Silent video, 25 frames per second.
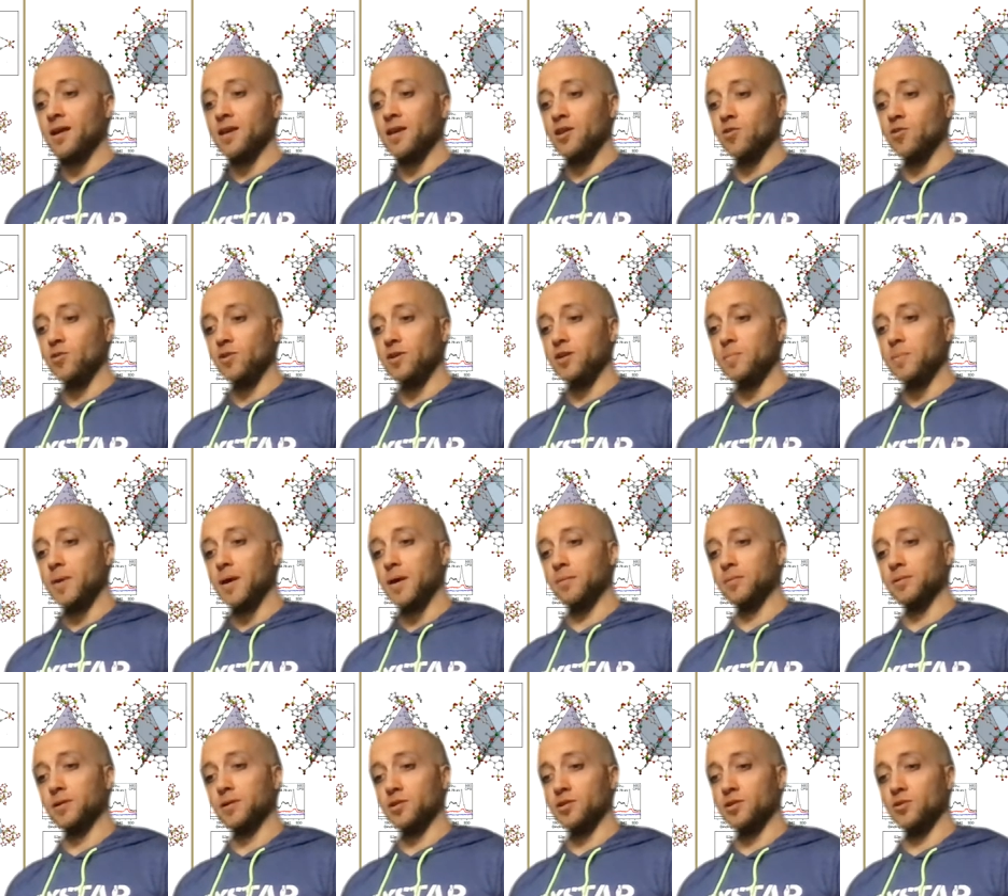you need to be
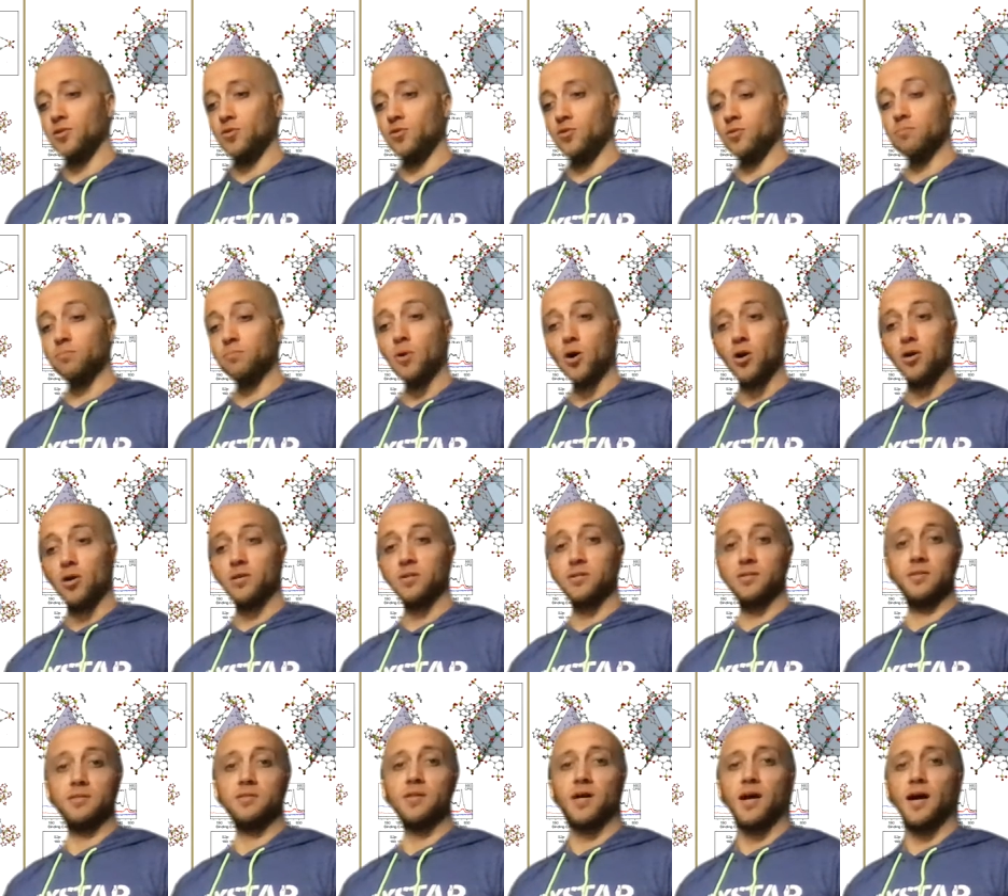able to tune
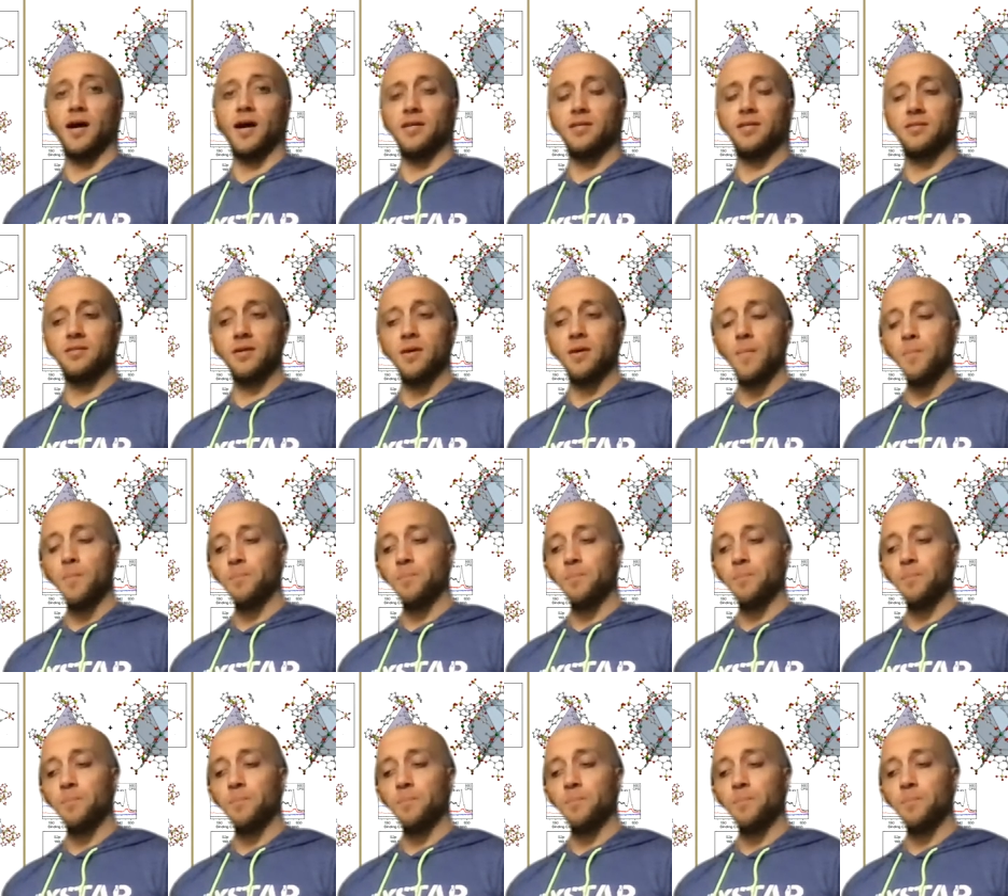particle size,